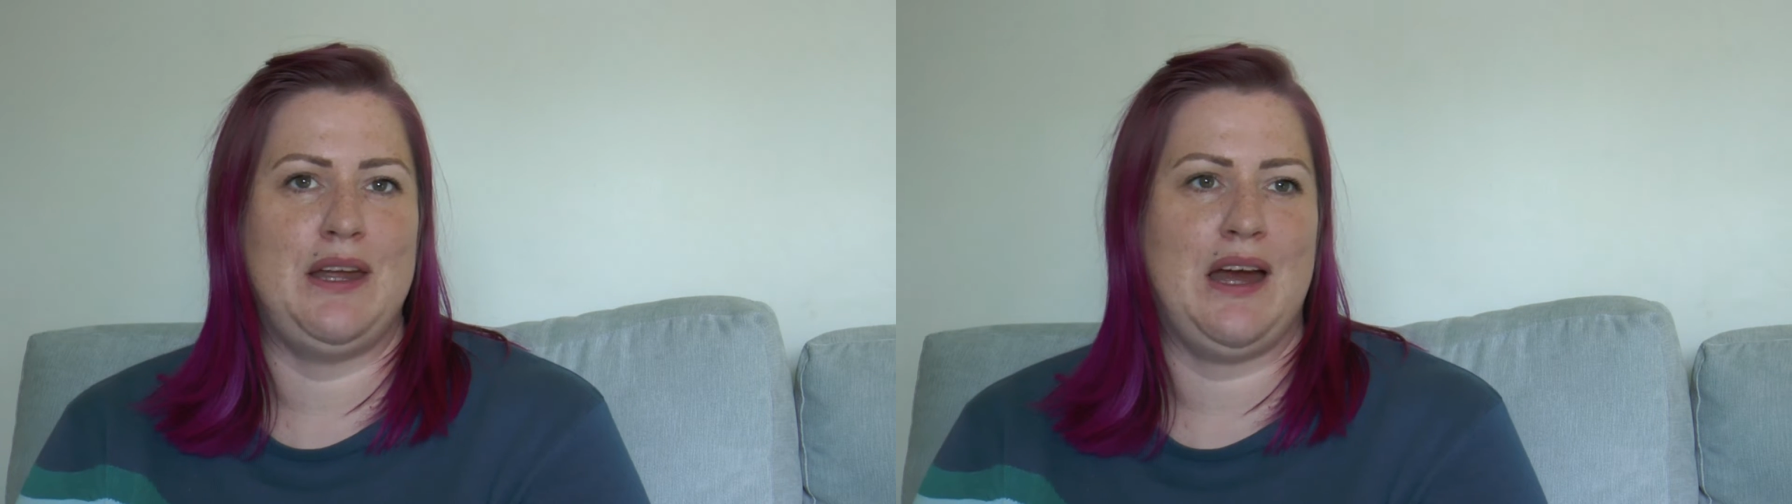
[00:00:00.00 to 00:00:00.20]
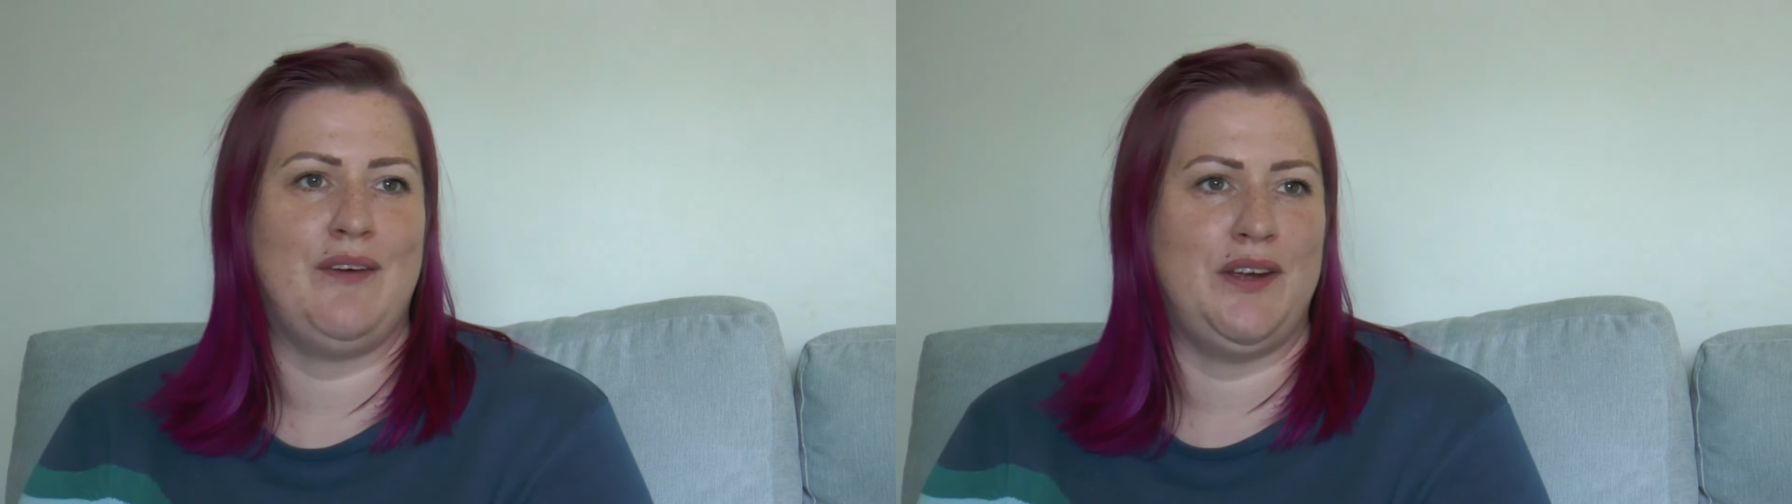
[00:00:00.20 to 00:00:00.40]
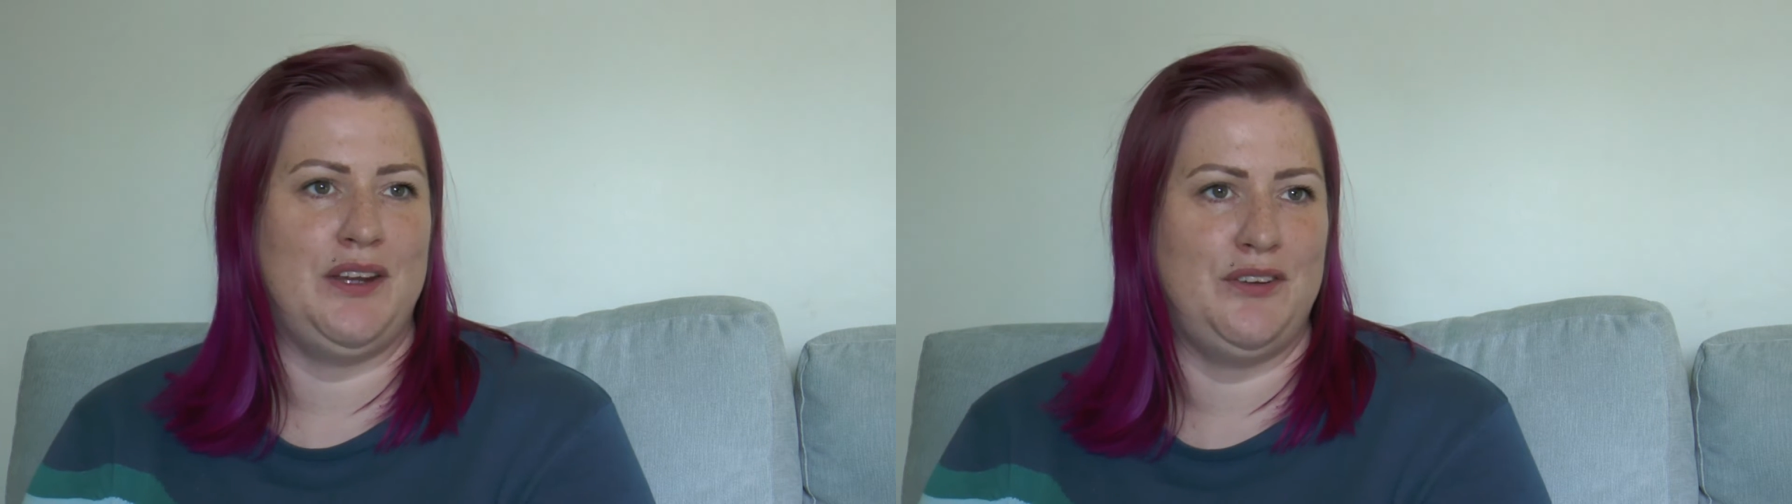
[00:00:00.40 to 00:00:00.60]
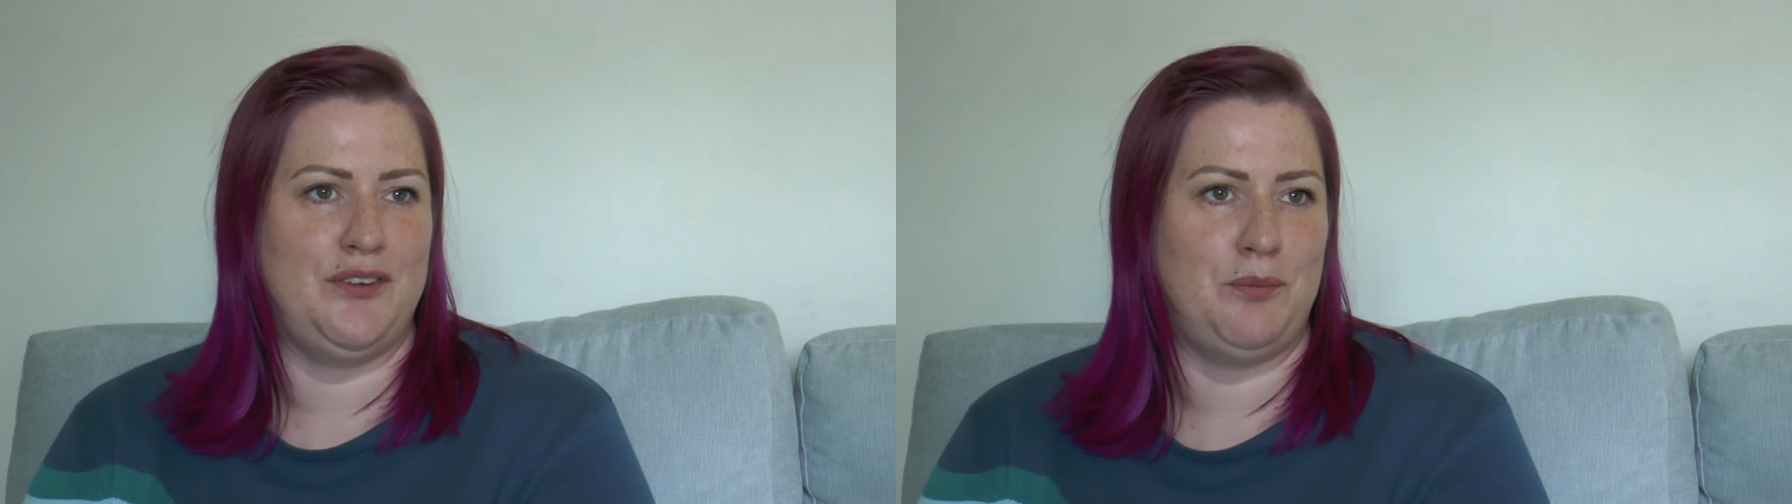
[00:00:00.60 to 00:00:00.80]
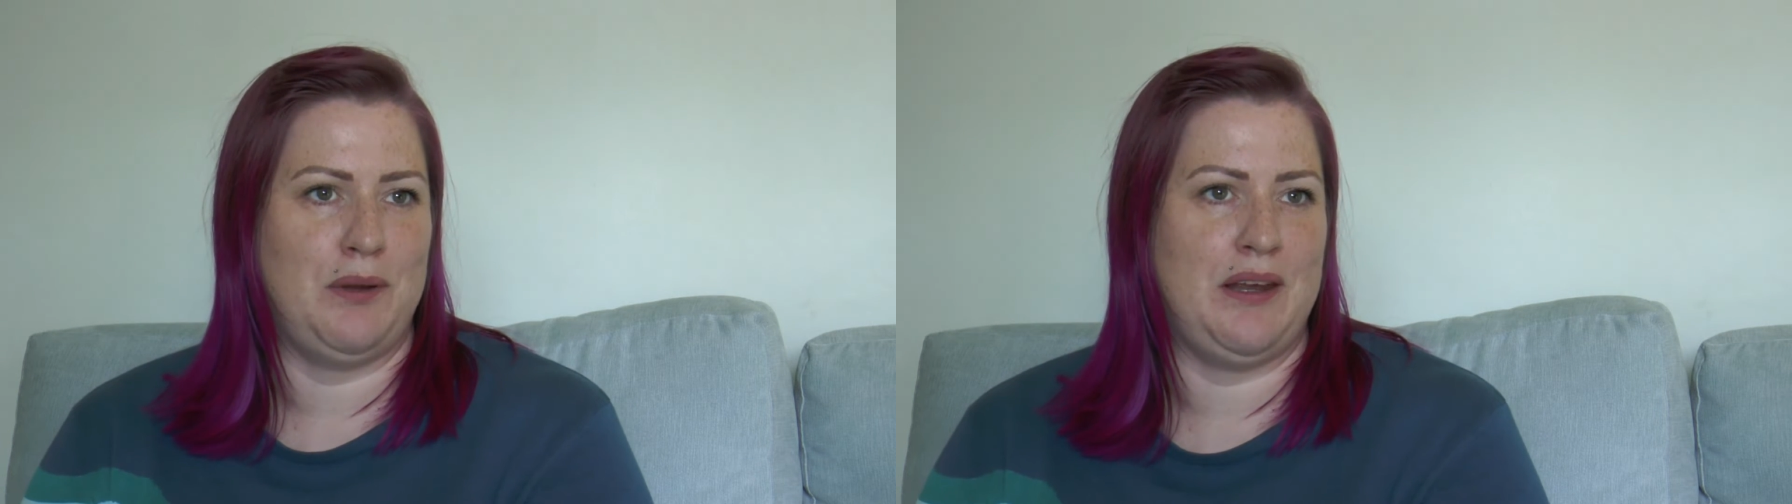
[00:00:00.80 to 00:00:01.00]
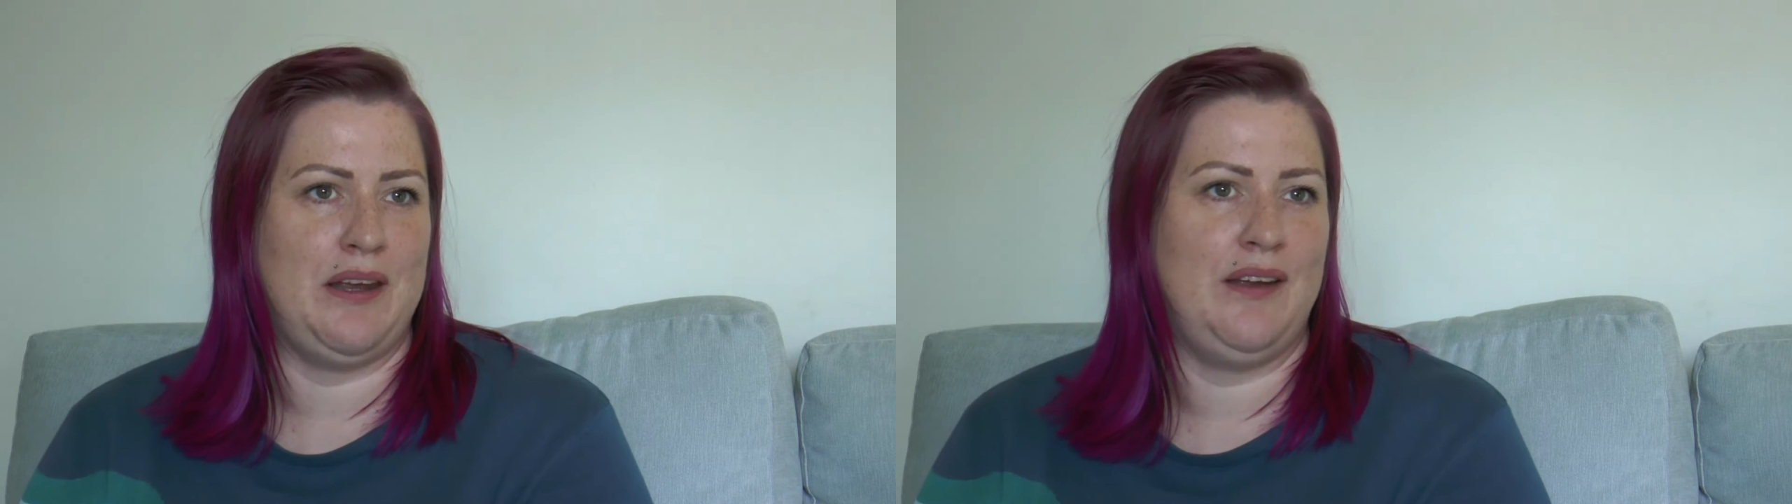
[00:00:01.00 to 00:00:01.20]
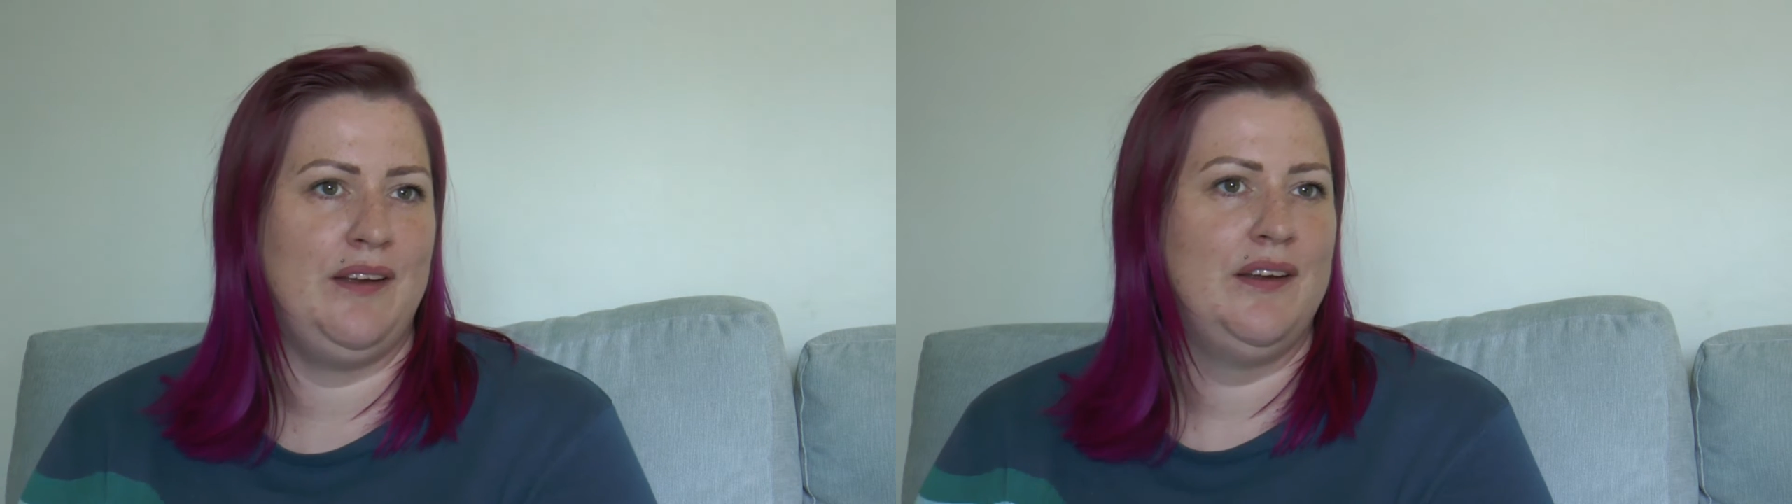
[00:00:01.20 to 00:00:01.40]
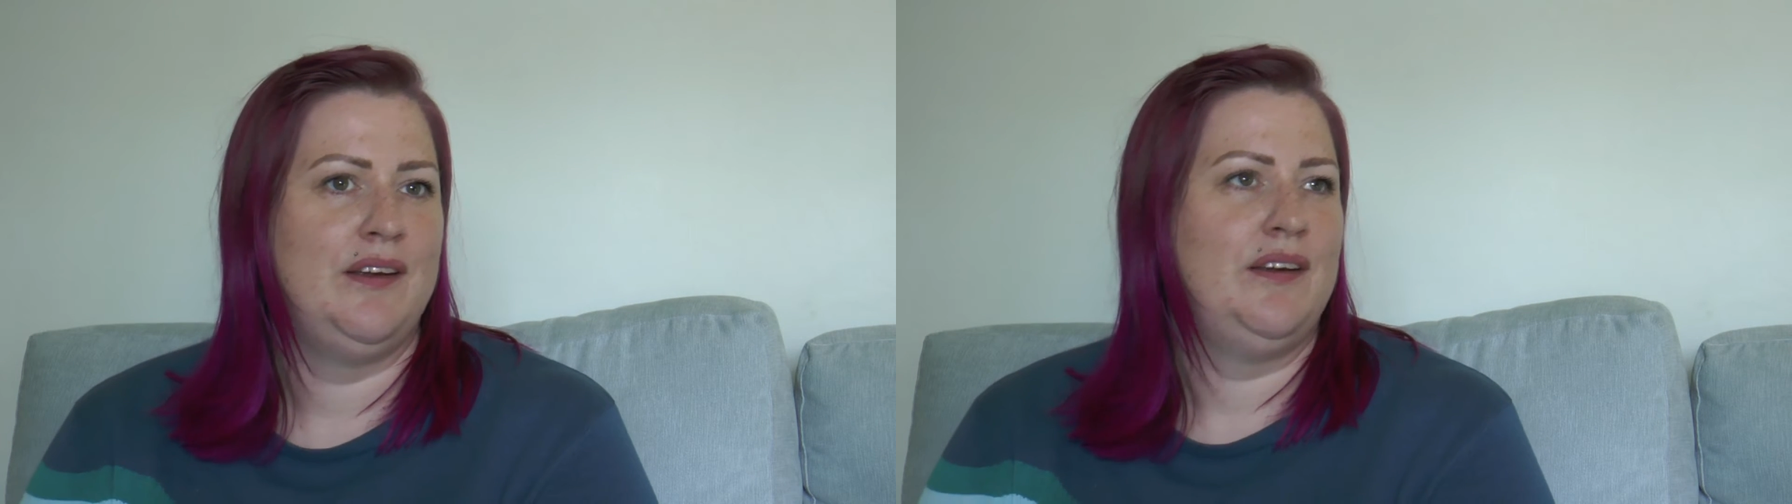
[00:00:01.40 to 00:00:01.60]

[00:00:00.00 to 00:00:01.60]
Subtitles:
how I used to be,